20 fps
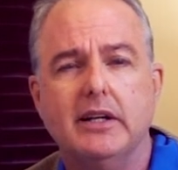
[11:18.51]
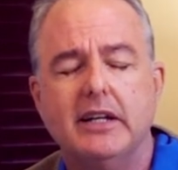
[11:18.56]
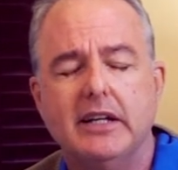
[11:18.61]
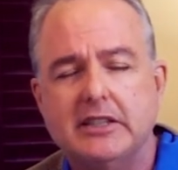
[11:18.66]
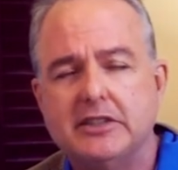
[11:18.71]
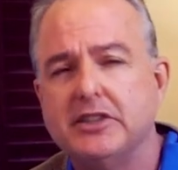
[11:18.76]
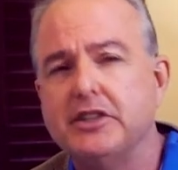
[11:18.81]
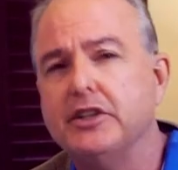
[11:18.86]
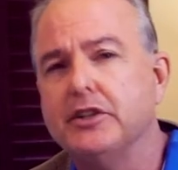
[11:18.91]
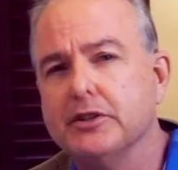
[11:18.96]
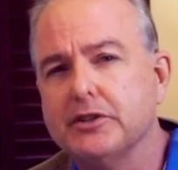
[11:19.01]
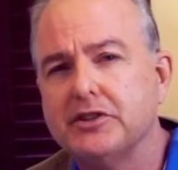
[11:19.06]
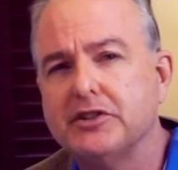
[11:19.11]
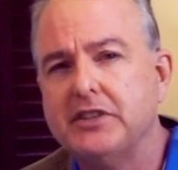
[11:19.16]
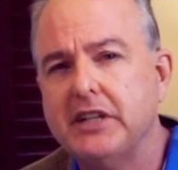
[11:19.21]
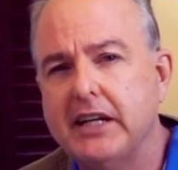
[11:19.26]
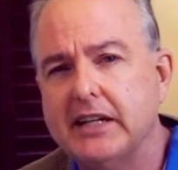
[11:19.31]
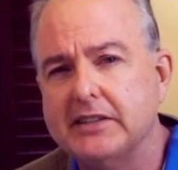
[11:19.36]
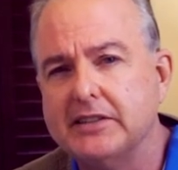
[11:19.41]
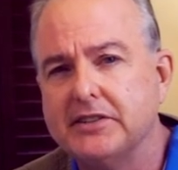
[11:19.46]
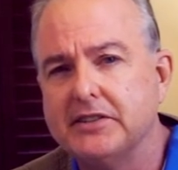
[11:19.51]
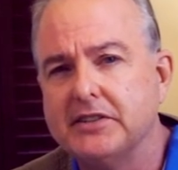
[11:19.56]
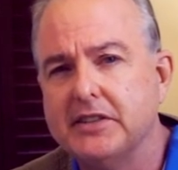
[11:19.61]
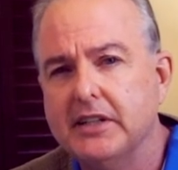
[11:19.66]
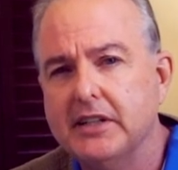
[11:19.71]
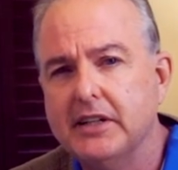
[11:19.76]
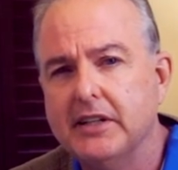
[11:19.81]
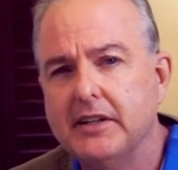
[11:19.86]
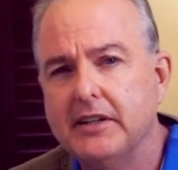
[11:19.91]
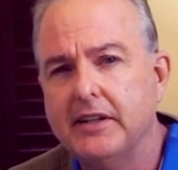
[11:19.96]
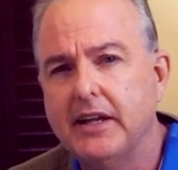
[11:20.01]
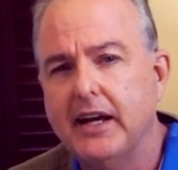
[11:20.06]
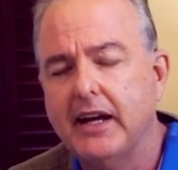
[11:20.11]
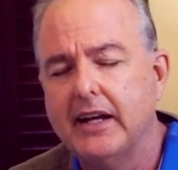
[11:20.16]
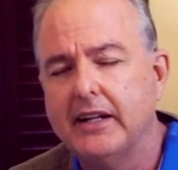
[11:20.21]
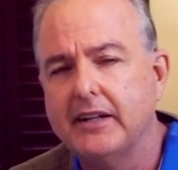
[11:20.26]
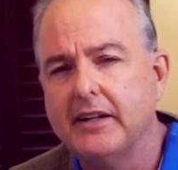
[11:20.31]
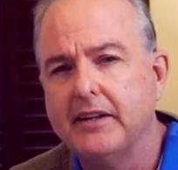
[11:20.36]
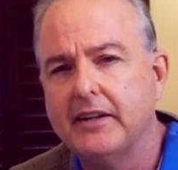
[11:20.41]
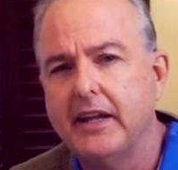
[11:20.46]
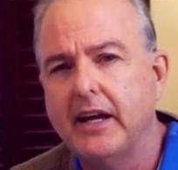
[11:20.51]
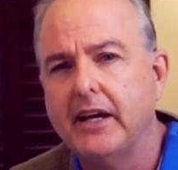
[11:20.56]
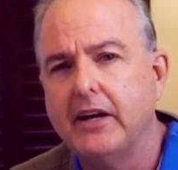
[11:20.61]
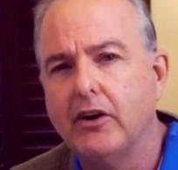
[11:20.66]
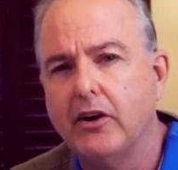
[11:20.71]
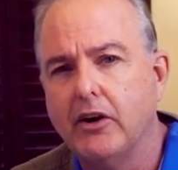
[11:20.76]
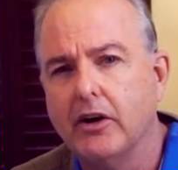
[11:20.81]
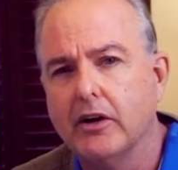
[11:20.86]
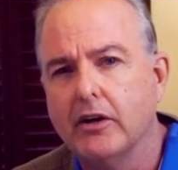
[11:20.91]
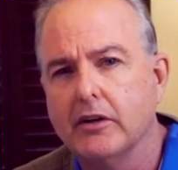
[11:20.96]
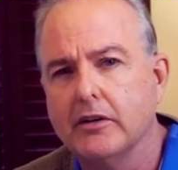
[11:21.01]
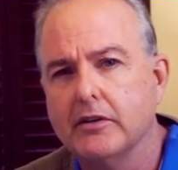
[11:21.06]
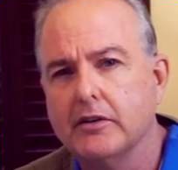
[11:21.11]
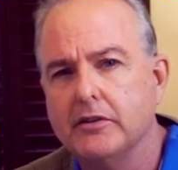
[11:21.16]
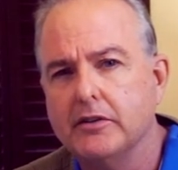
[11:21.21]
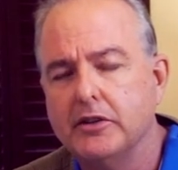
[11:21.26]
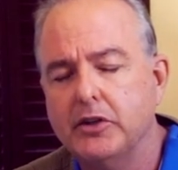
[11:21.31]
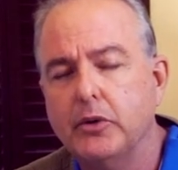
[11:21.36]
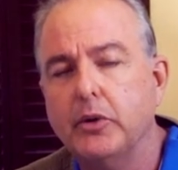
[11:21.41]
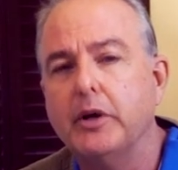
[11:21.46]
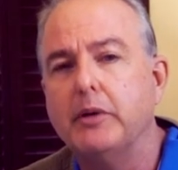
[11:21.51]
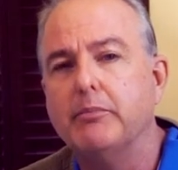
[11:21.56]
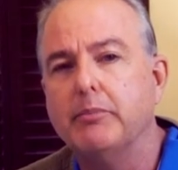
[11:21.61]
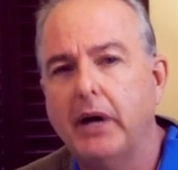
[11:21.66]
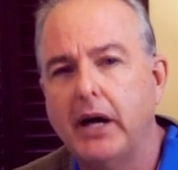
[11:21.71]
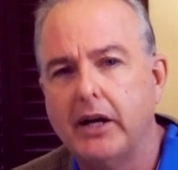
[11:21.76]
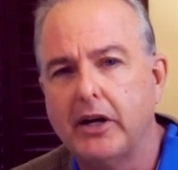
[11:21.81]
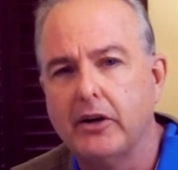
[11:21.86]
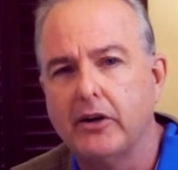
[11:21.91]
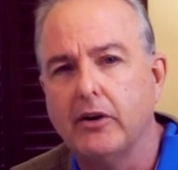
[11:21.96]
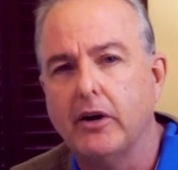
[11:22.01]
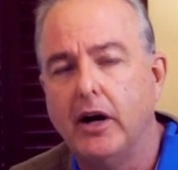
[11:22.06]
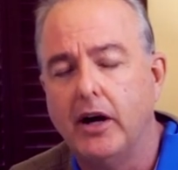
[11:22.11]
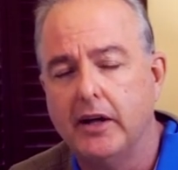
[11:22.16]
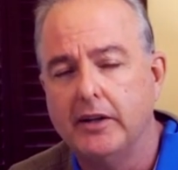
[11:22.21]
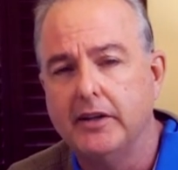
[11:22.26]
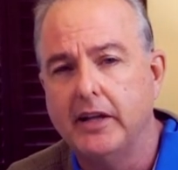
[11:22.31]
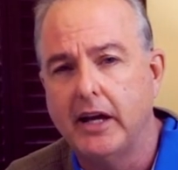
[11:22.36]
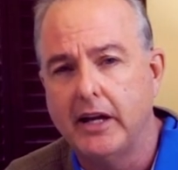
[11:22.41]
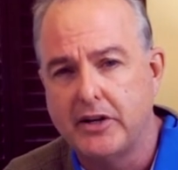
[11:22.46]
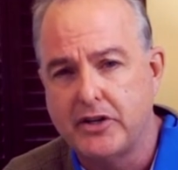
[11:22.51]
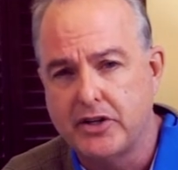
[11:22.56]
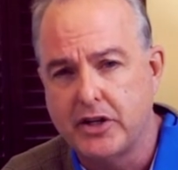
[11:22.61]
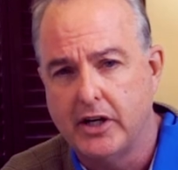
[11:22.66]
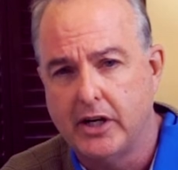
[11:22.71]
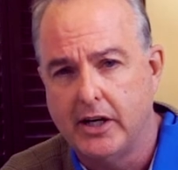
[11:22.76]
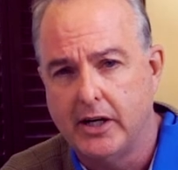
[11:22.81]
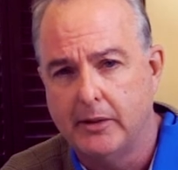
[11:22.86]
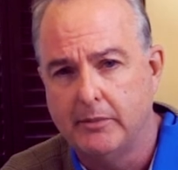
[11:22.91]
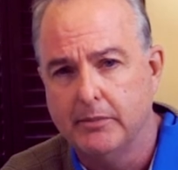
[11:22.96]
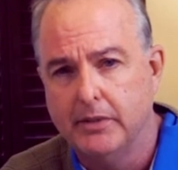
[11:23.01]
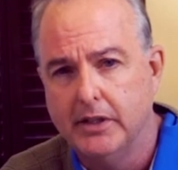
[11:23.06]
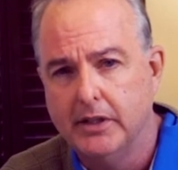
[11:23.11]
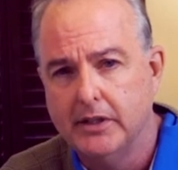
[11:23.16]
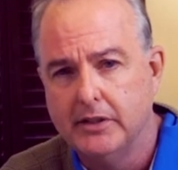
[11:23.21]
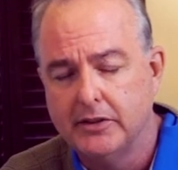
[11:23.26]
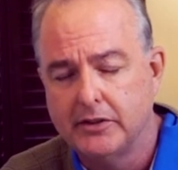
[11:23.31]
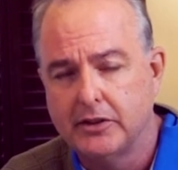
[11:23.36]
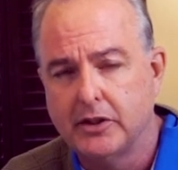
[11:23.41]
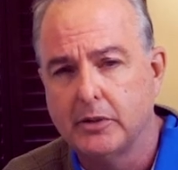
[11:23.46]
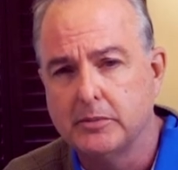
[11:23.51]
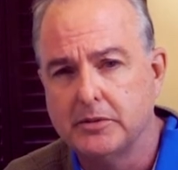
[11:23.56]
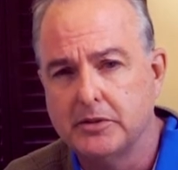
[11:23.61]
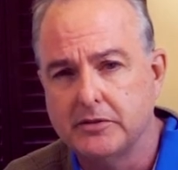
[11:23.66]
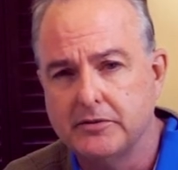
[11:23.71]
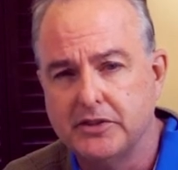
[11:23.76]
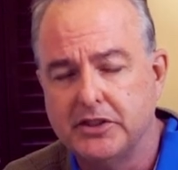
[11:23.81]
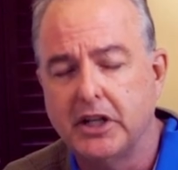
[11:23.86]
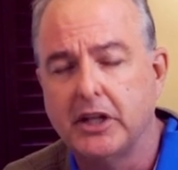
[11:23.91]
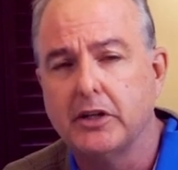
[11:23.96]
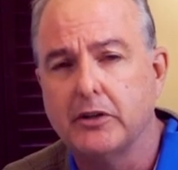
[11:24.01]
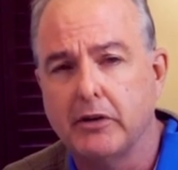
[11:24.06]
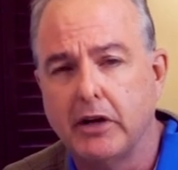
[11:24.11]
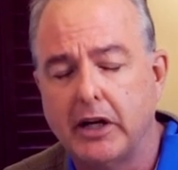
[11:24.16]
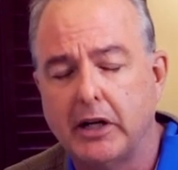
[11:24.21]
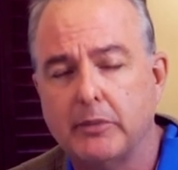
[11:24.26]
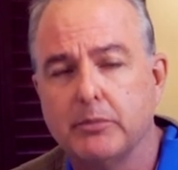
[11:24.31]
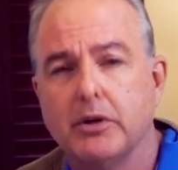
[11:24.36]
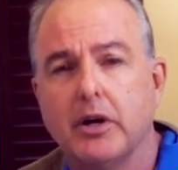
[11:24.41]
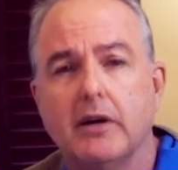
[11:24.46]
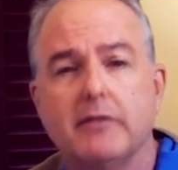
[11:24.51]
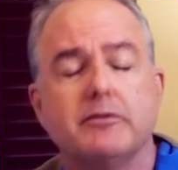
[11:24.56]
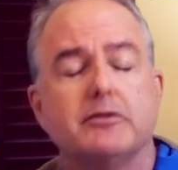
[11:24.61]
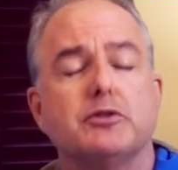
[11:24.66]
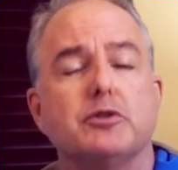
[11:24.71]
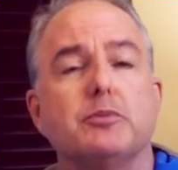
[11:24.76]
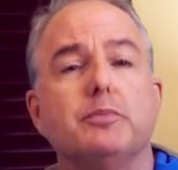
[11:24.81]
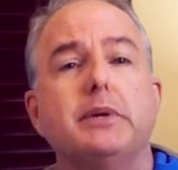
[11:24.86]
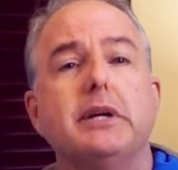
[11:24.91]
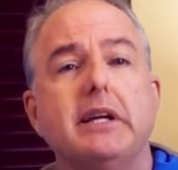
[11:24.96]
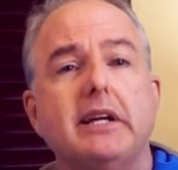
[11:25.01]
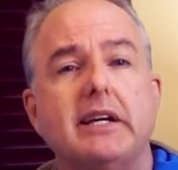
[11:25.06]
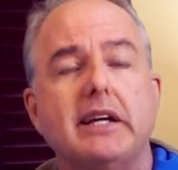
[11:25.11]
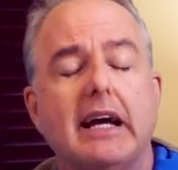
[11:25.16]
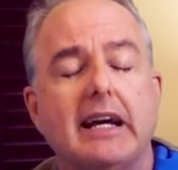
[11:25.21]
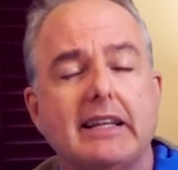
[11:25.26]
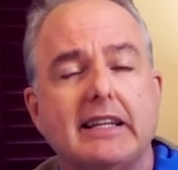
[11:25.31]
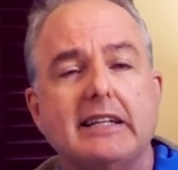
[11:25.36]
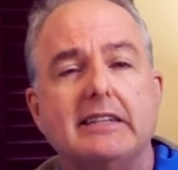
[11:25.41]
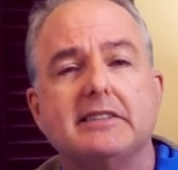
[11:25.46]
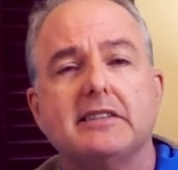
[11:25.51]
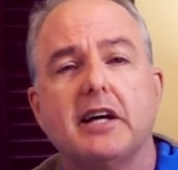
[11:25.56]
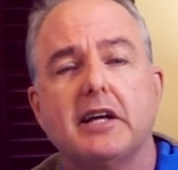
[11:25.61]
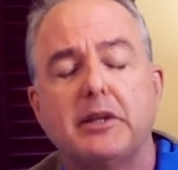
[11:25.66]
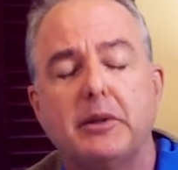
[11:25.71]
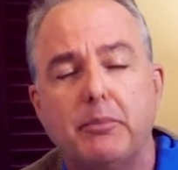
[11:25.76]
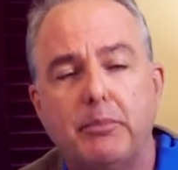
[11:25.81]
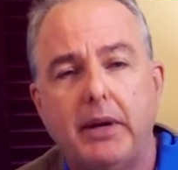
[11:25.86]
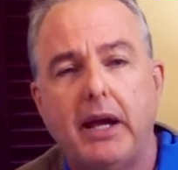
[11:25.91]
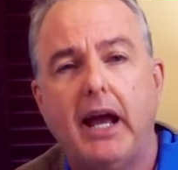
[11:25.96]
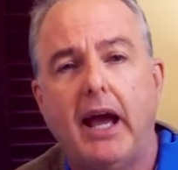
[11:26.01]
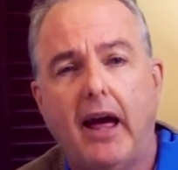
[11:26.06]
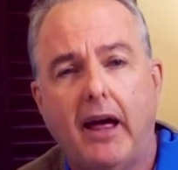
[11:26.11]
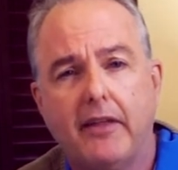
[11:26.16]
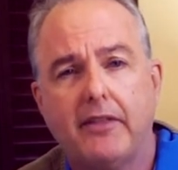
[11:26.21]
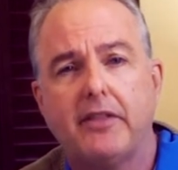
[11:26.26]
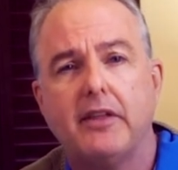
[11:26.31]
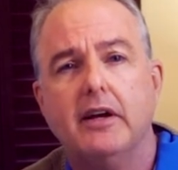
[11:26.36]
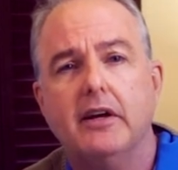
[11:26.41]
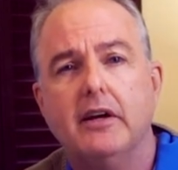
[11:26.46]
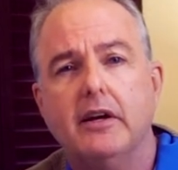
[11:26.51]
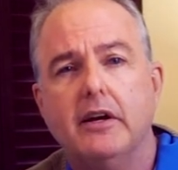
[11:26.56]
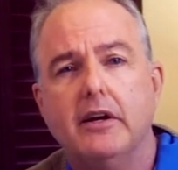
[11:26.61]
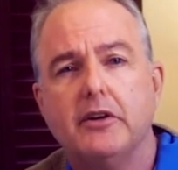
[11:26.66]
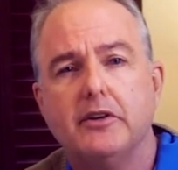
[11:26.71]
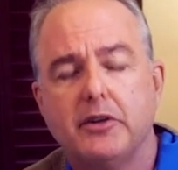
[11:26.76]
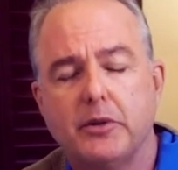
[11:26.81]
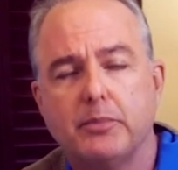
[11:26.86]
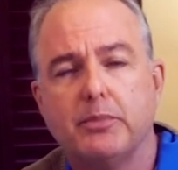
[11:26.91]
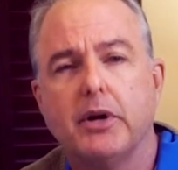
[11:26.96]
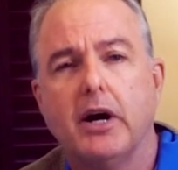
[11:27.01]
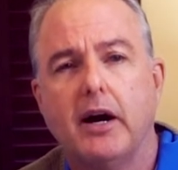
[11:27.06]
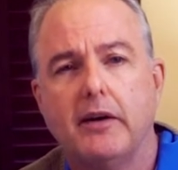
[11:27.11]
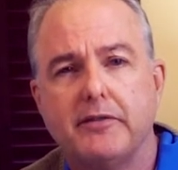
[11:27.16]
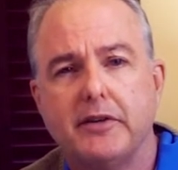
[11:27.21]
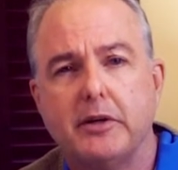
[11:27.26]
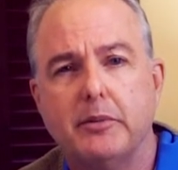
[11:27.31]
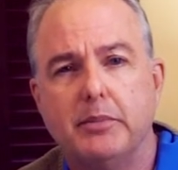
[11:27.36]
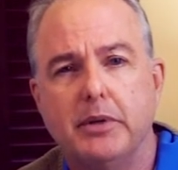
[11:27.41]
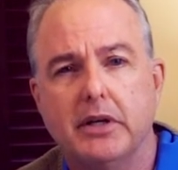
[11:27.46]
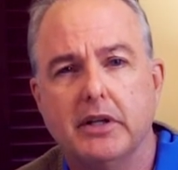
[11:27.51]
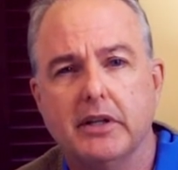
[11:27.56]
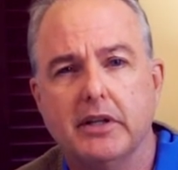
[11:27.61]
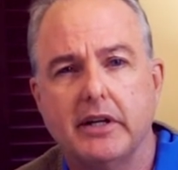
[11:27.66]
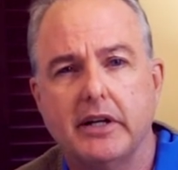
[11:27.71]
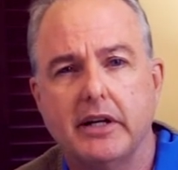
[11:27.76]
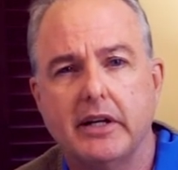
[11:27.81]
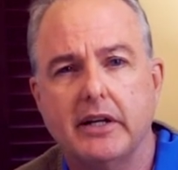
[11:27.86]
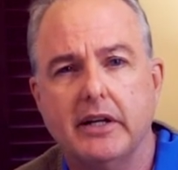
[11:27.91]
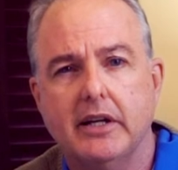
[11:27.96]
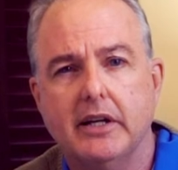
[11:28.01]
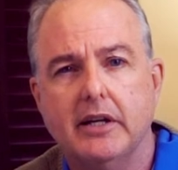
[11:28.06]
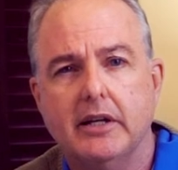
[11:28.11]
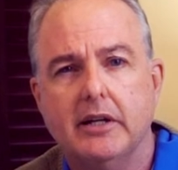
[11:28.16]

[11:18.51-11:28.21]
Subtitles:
Is it your sense that they are doing better on that job in terms of generating profits or being at least on the path to profitability?